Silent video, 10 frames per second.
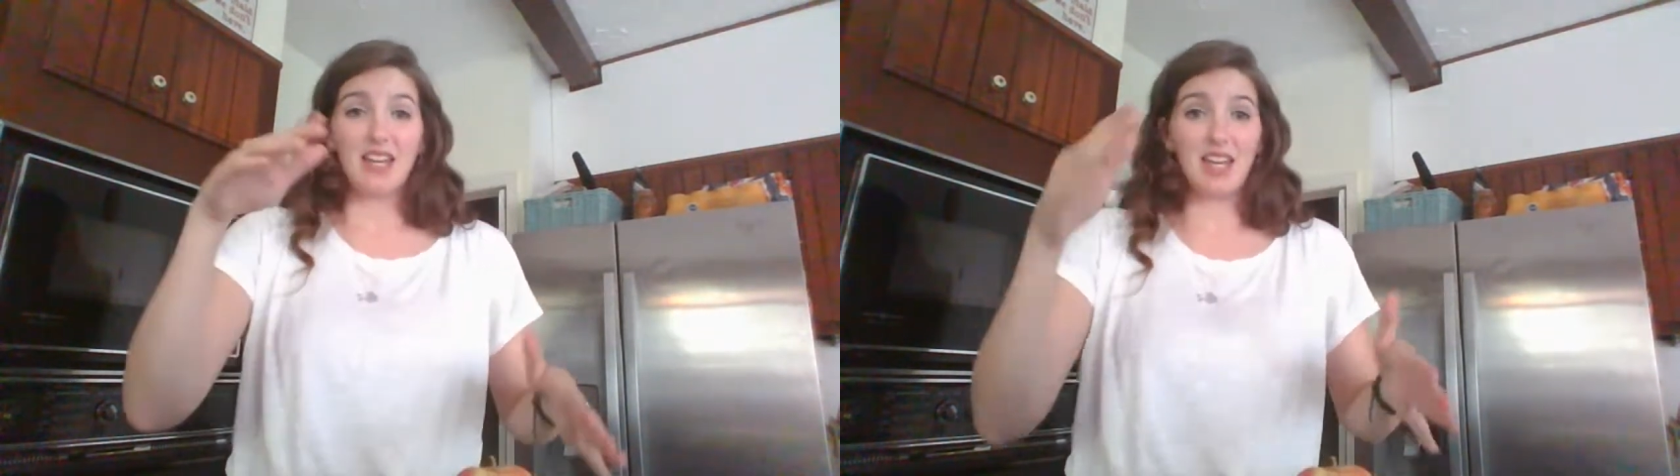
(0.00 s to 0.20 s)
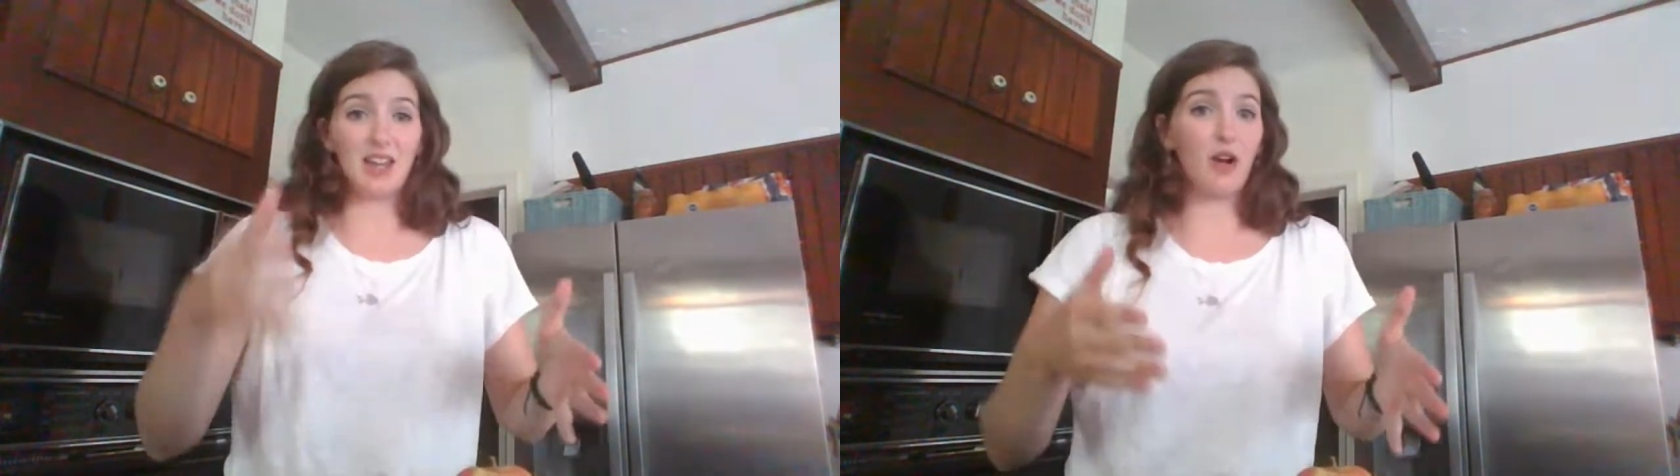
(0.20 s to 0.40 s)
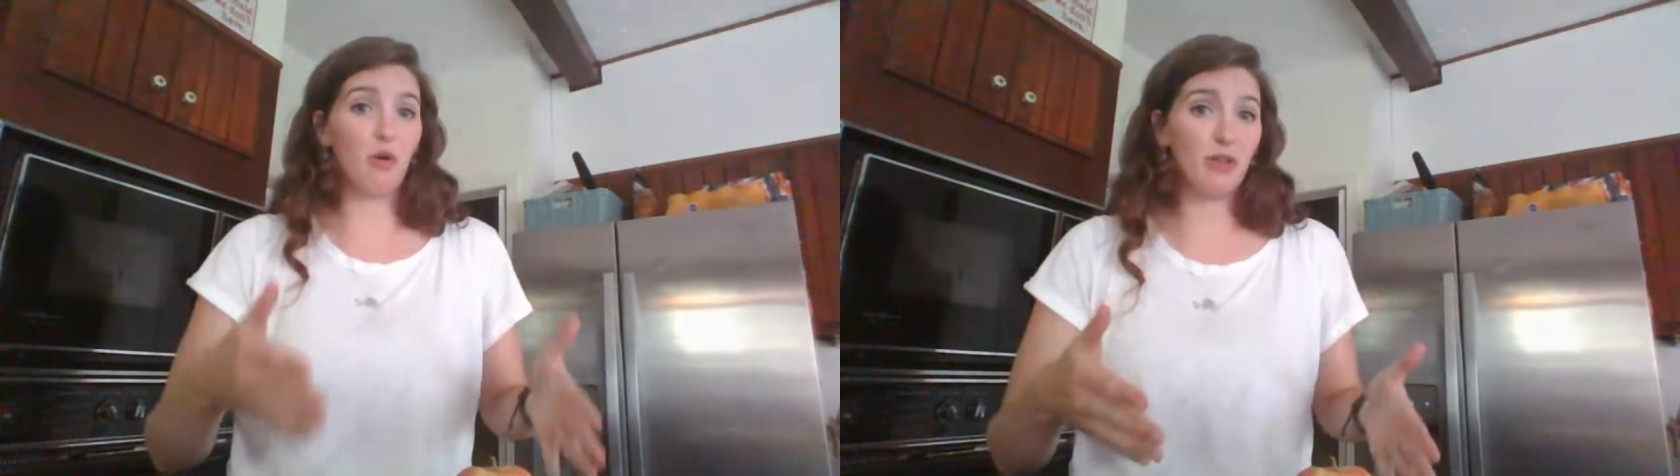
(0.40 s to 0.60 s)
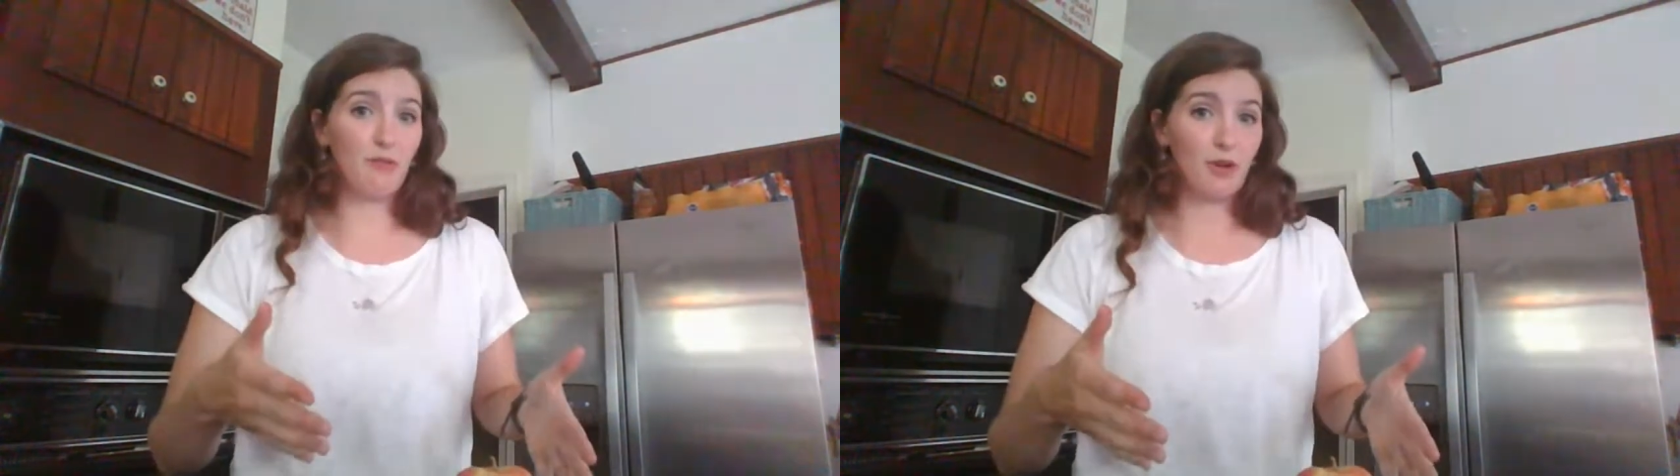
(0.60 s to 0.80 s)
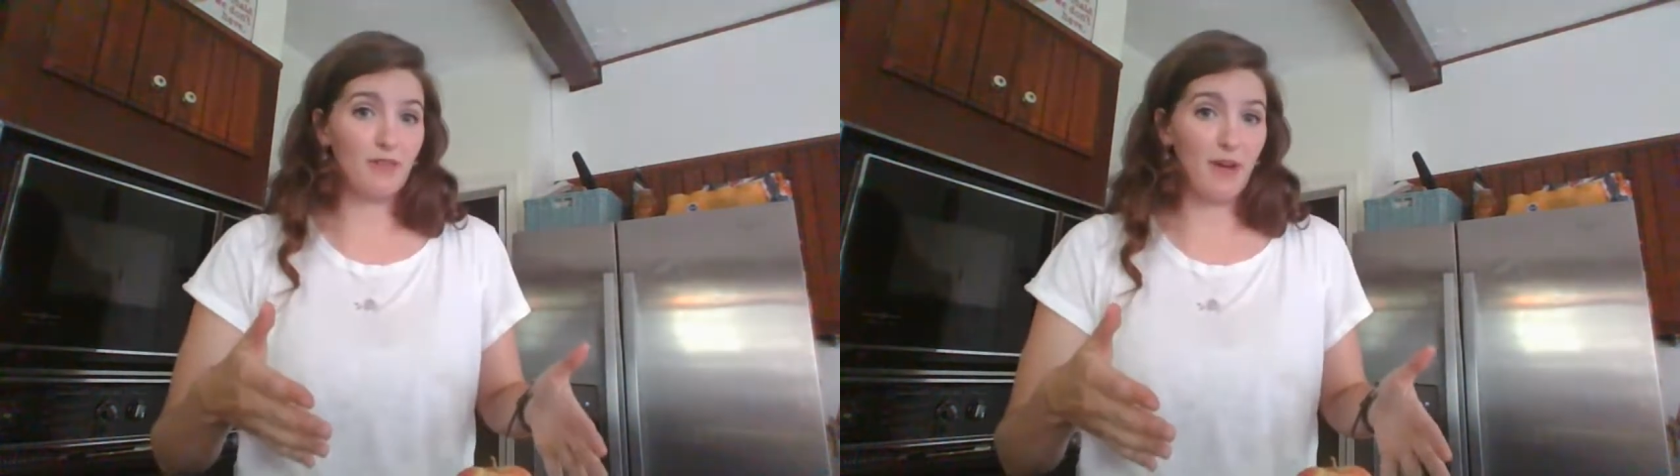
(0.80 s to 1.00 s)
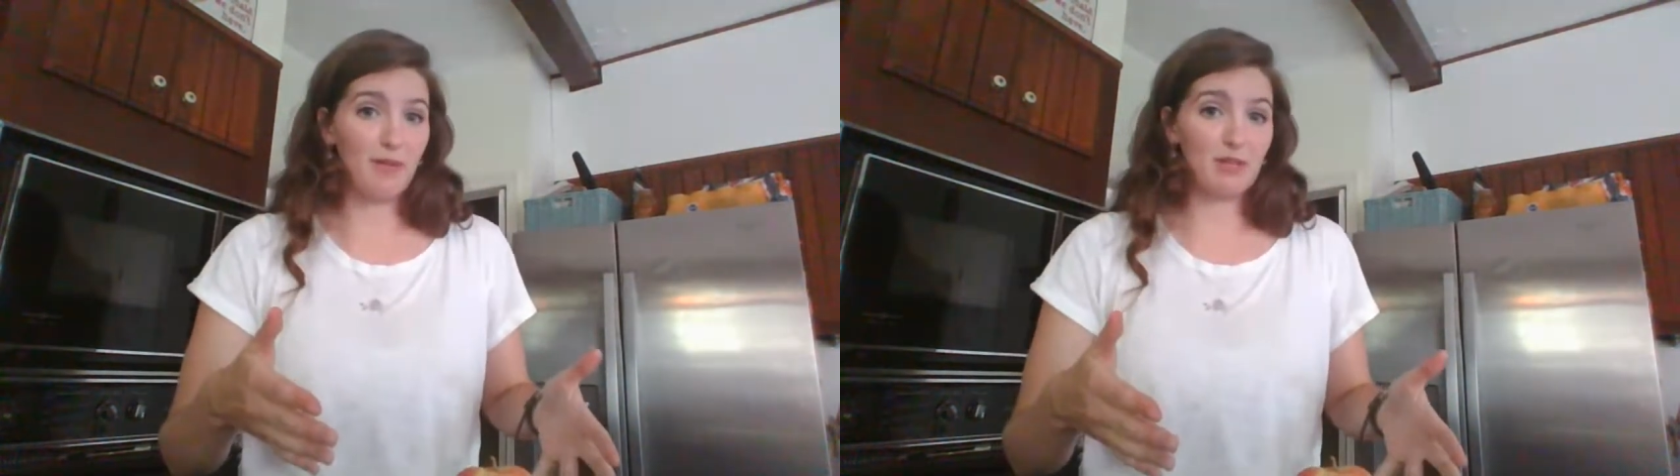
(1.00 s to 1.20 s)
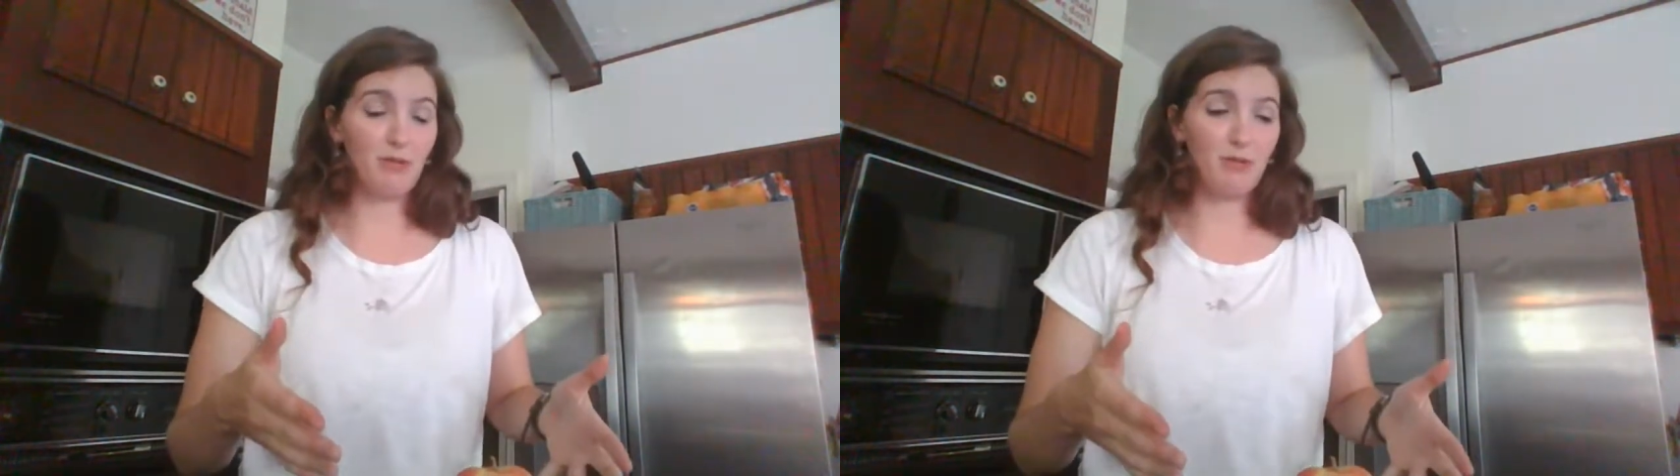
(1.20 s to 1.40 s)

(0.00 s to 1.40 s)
eating only 45 minutes for